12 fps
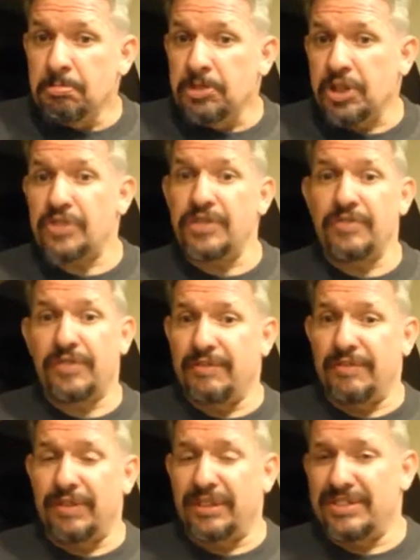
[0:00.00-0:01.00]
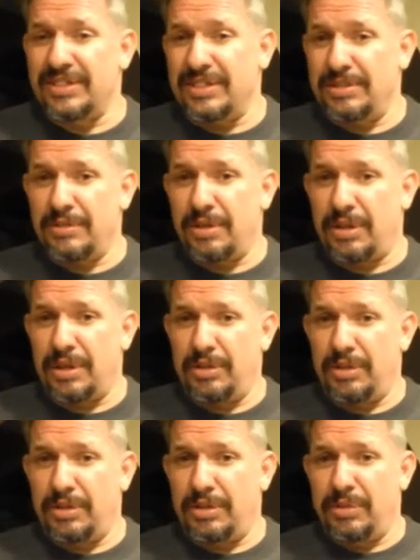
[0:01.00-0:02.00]
Joseph can fill us in on
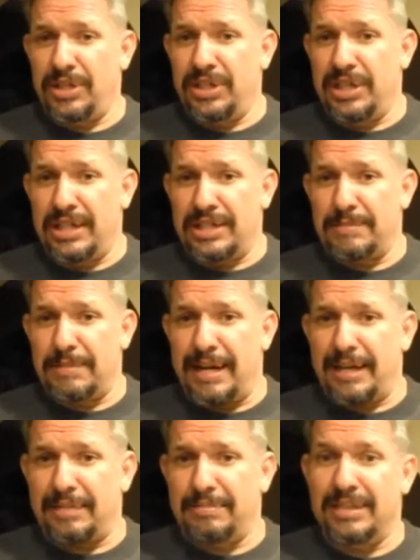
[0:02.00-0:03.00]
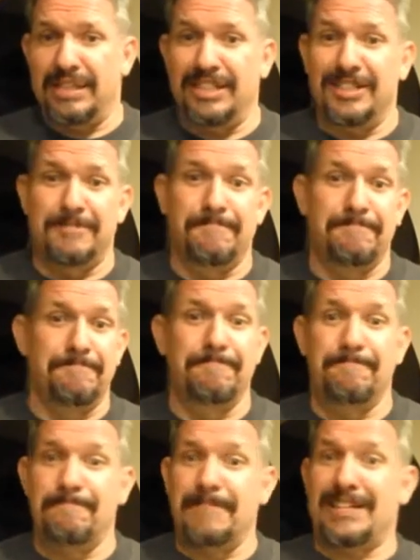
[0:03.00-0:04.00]
her when he gets back, but
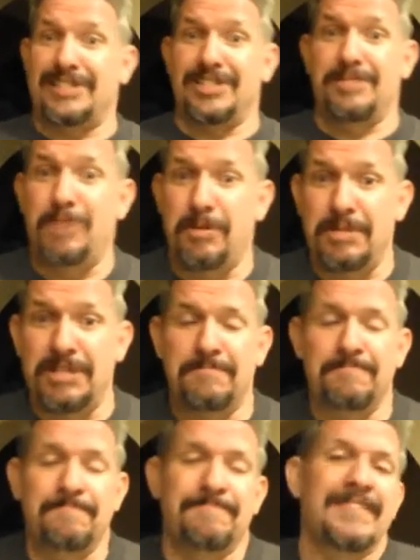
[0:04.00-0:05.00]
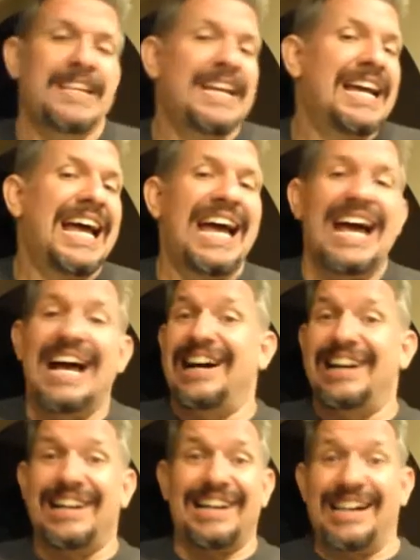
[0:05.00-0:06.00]
at this moment,
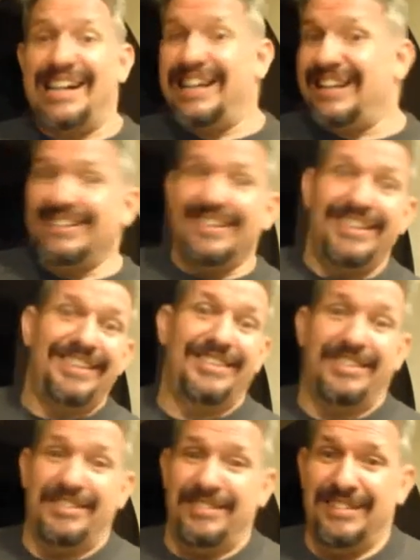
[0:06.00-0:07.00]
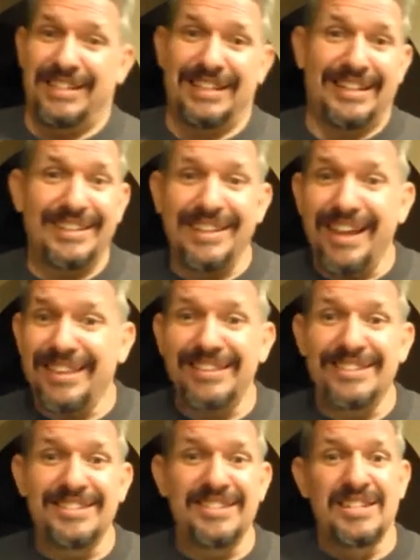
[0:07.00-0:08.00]
I got nothing. I got
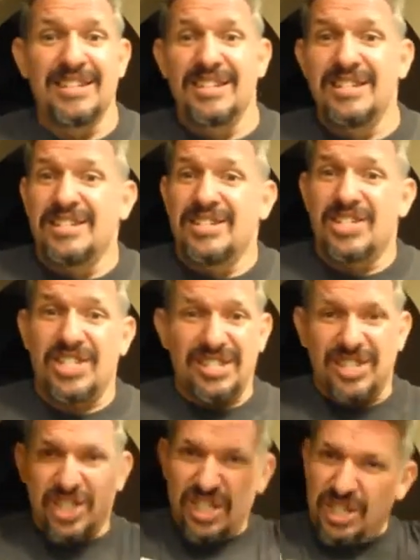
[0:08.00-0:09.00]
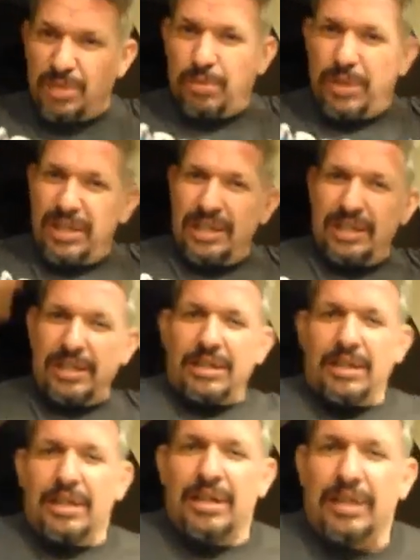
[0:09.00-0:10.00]
nothing. She she's the one that
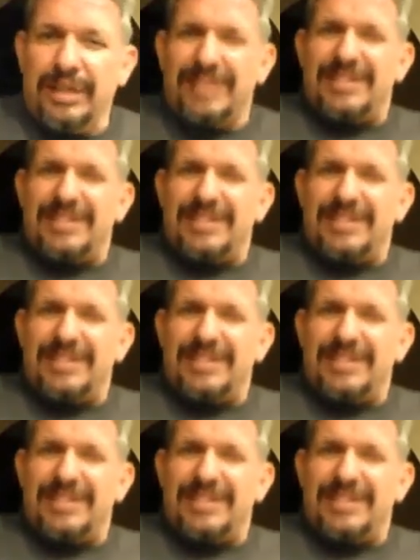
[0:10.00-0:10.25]
like